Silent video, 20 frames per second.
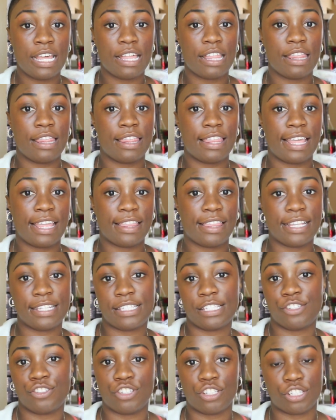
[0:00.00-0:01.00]
that
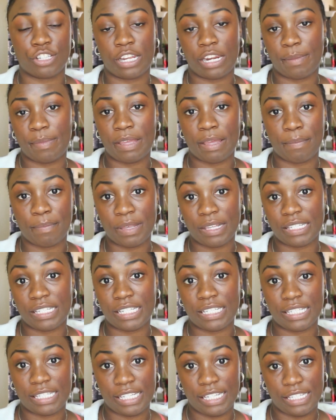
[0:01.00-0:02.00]
this is just going to be a
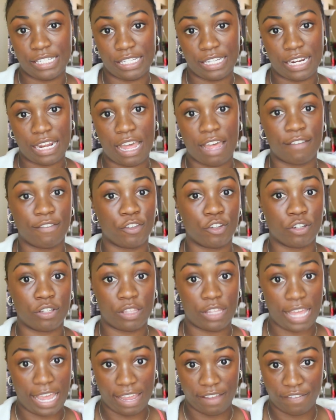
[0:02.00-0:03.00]
busy season of your
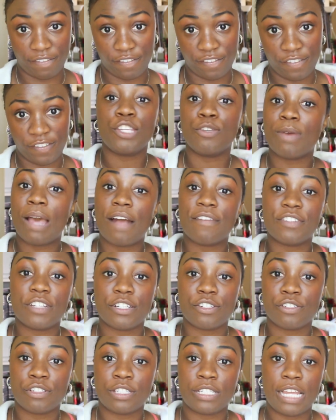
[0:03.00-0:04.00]
life. You have to
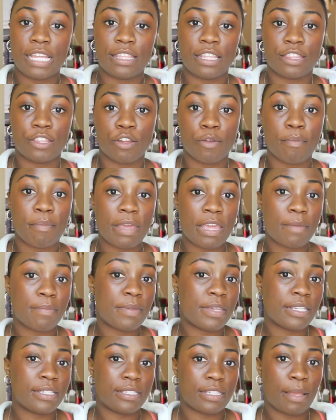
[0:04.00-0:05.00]
understand that there may
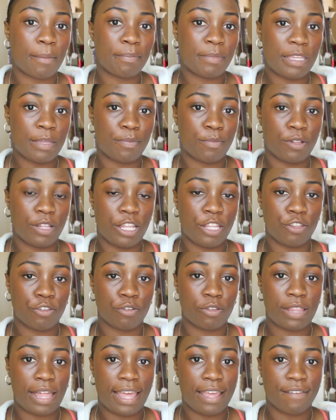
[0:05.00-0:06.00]
be some people in
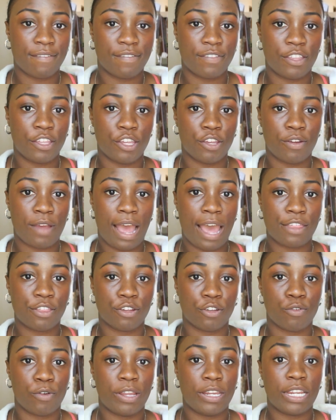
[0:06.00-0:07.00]
your life that you're
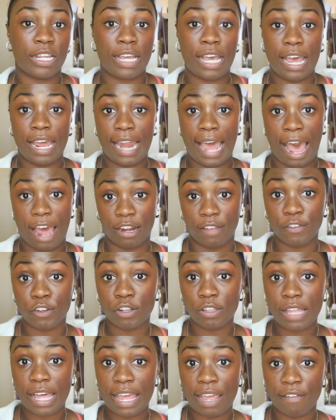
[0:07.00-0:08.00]
either going to cut out of
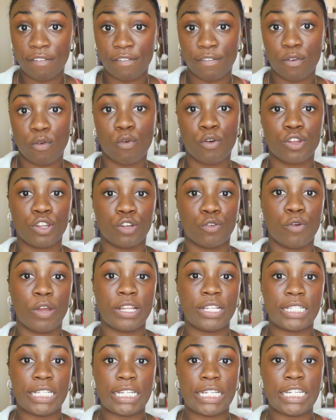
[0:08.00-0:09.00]
your life, or you're
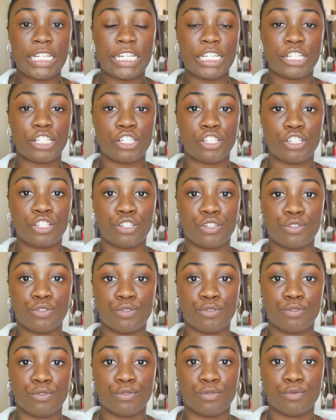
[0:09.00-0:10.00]
going to need
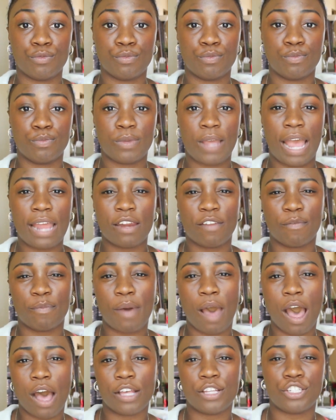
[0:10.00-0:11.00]
to kind of
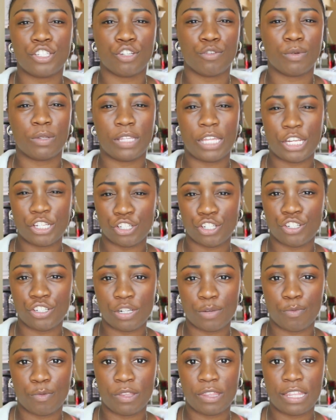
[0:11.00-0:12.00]
pause your
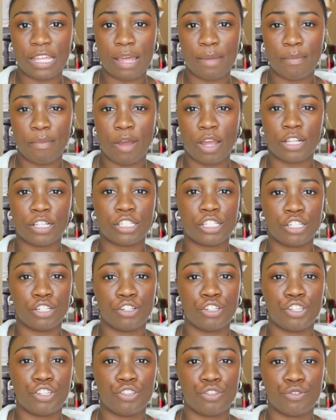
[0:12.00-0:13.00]
relationship with them
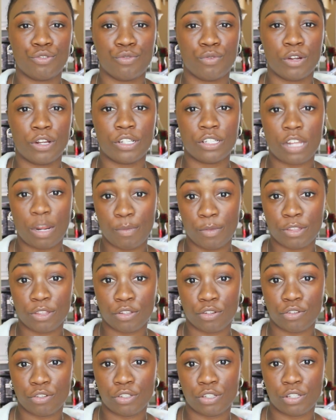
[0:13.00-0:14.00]
until you are done with
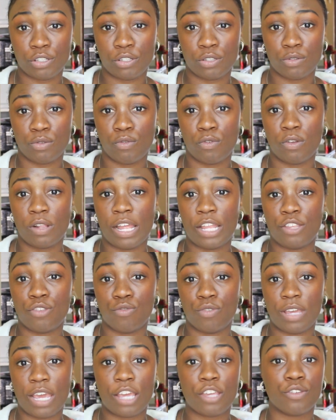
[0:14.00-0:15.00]
nursing school and
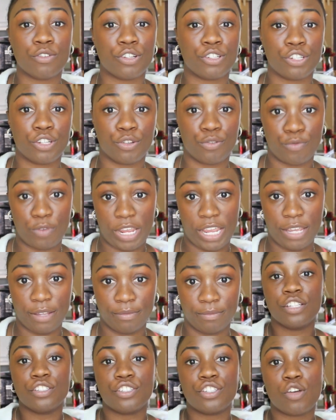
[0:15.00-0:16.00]
you get your degree.
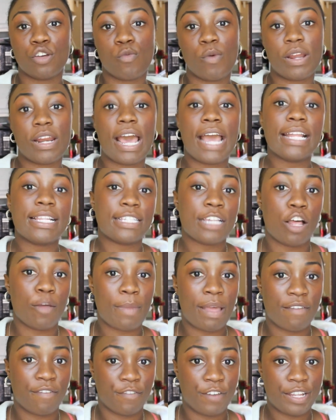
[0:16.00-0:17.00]
So when I tell
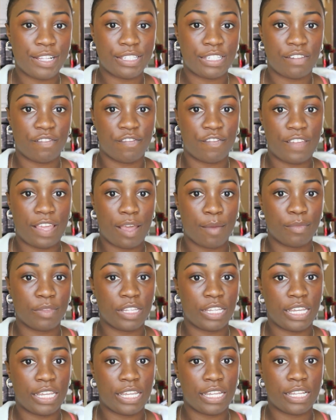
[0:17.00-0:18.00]
my friends and
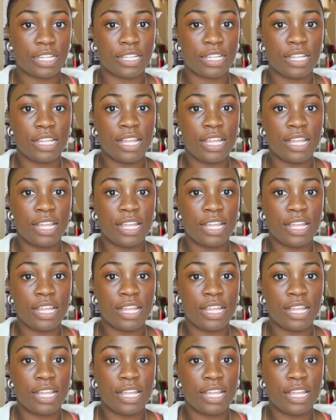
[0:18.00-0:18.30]
family,